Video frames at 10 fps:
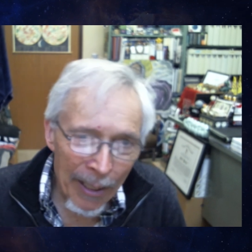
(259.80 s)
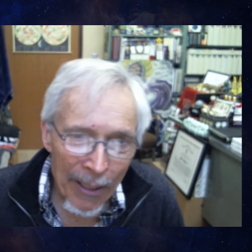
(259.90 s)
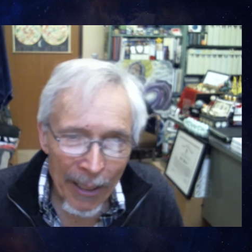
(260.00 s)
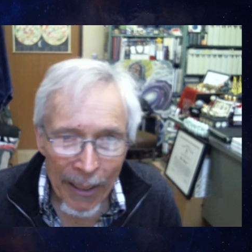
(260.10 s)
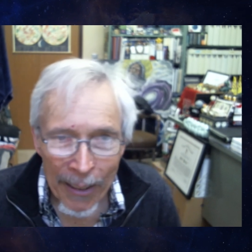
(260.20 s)

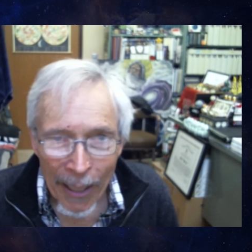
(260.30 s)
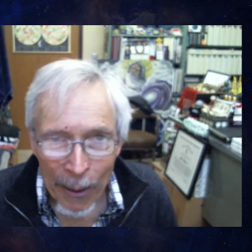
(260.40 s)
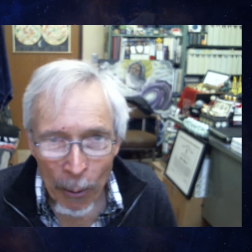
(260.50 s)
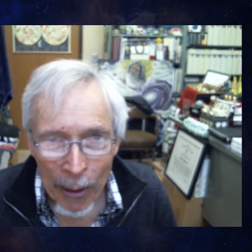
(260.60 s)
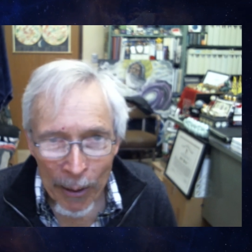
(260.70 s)
Cygnus
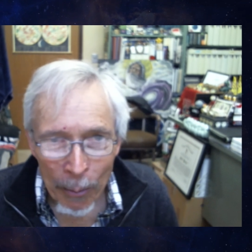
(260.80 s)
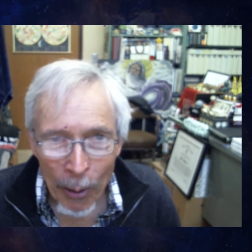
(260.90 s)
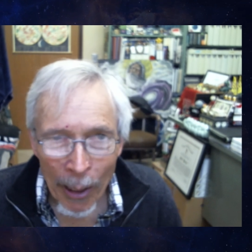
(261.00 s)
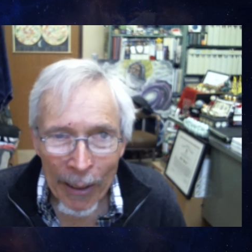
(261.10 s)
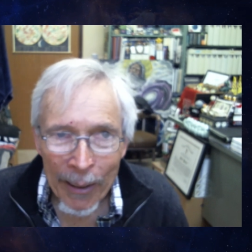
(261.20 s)
X1 is the
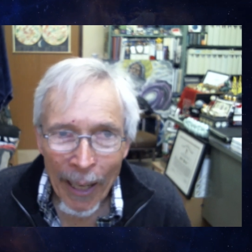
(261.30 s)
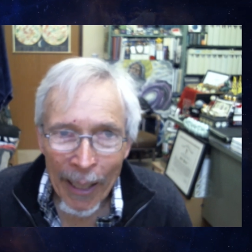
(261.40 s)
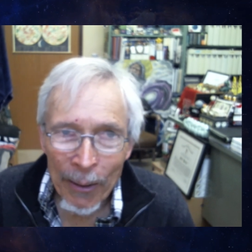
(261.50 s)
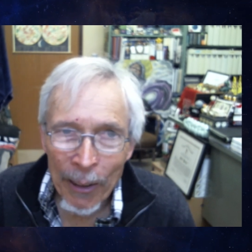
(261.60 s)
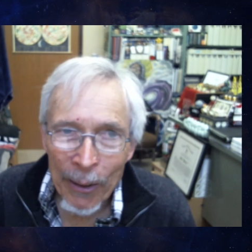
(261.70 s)
brightest
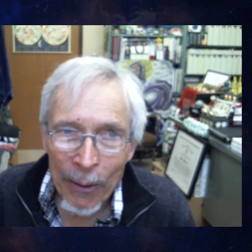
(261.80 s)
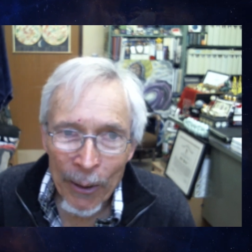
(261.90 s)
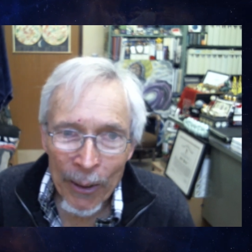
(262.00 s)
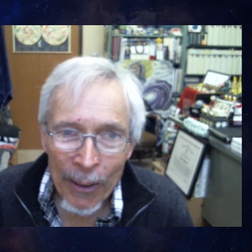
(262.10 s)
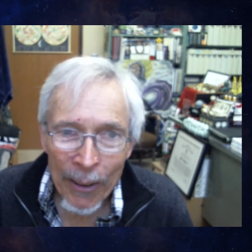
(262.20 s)
X-ray
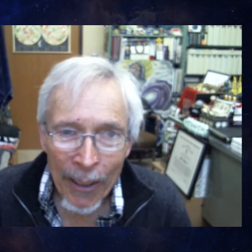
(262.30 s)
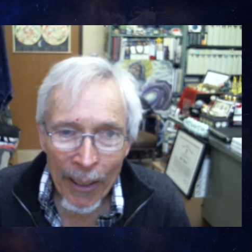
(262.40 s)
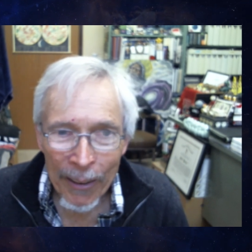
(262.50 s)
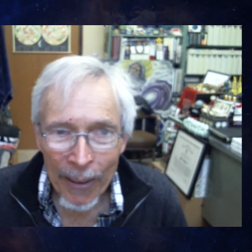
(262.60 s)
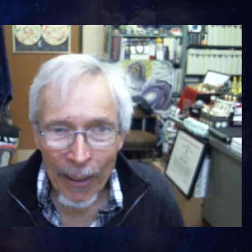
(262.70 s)
source in the
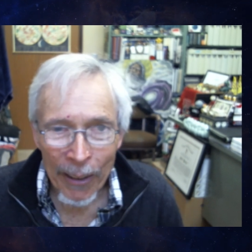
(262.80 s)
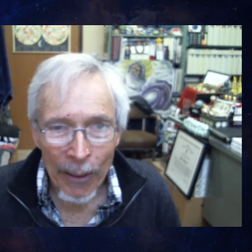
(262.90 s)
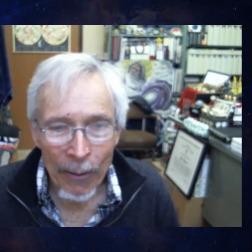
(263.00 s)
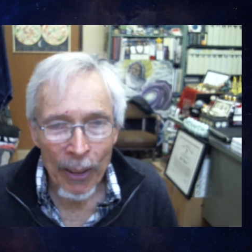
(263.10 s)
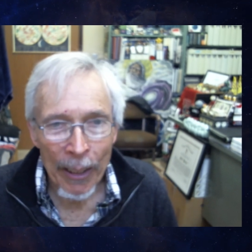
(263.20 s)

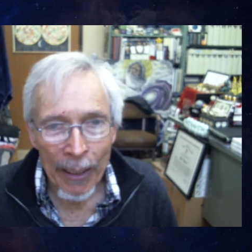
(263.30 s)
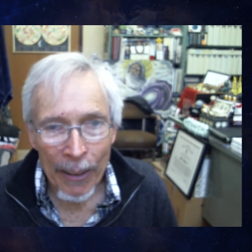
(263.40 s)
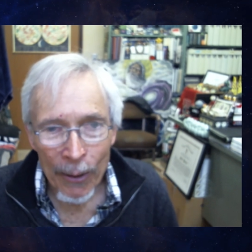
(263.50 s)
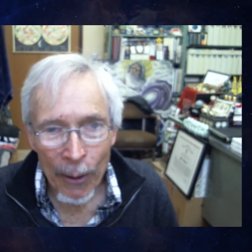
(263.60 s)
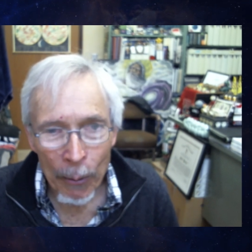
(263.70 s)
constellation of
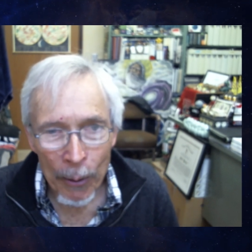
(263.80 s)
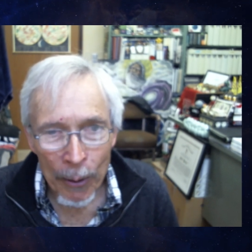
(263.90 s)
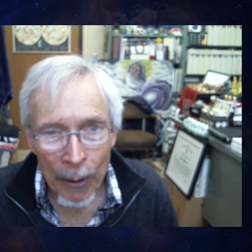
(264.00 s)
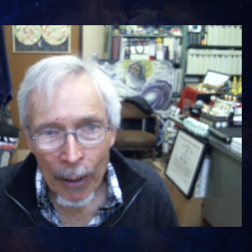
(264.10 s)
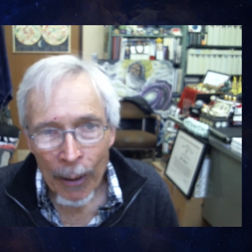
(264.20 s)
Cygnus. So it
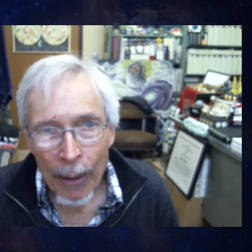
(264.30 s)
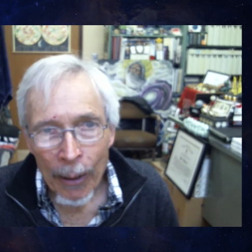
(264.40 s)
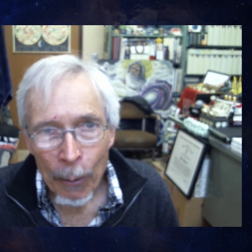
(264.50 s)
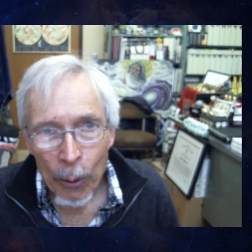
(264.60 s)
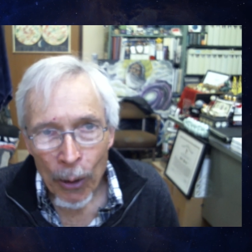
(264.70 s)

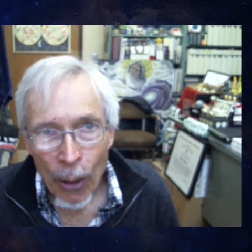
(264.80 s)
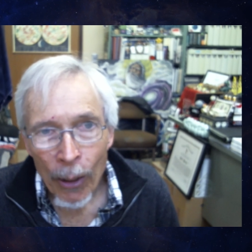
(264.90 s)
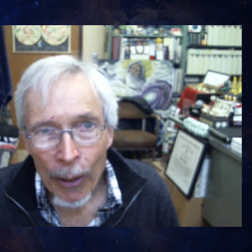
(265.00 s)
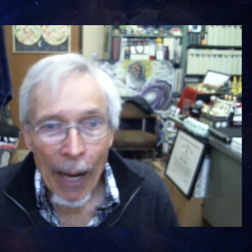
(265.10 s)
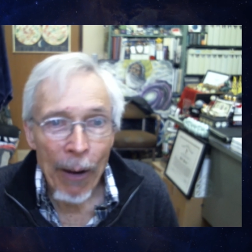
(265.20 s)
was
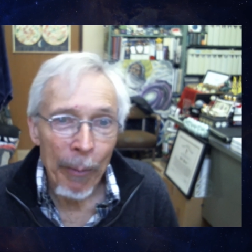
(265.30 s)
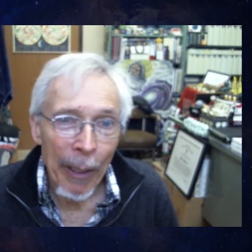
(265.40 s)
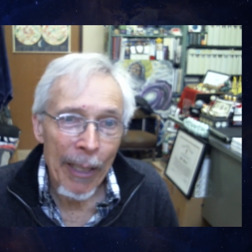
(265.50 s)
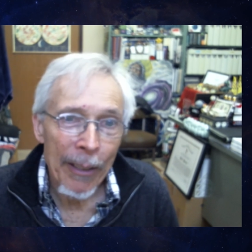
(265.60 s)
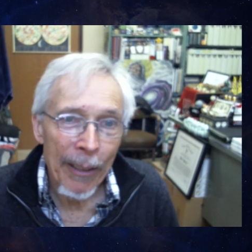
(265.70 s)
called out
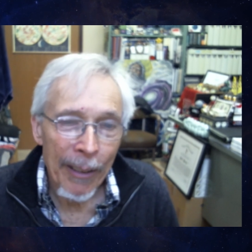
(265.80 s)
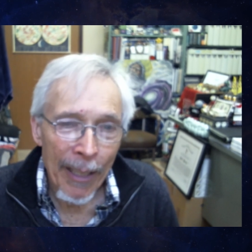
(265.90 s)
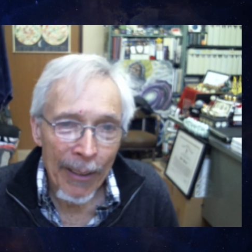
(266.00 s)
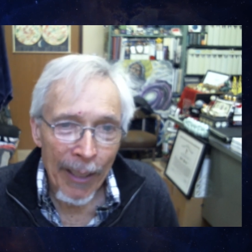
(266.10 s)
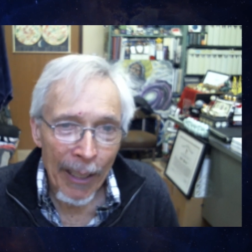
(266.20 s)
by its
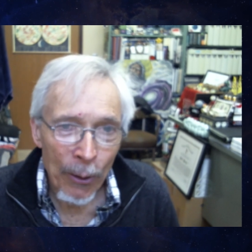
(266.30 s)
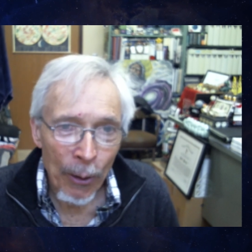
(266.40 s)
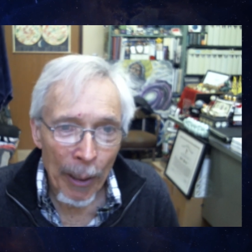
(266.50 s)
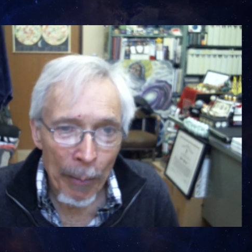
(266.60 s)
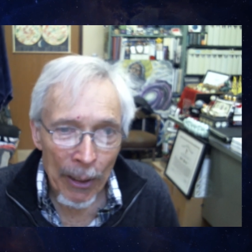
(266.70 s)
intense
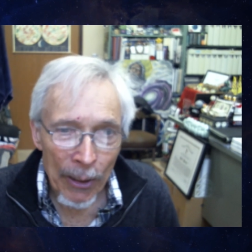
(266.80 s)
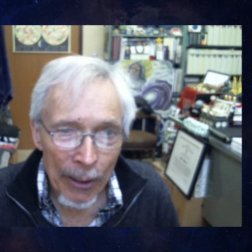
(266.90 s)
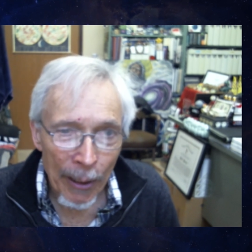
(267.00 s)
X-ray emission.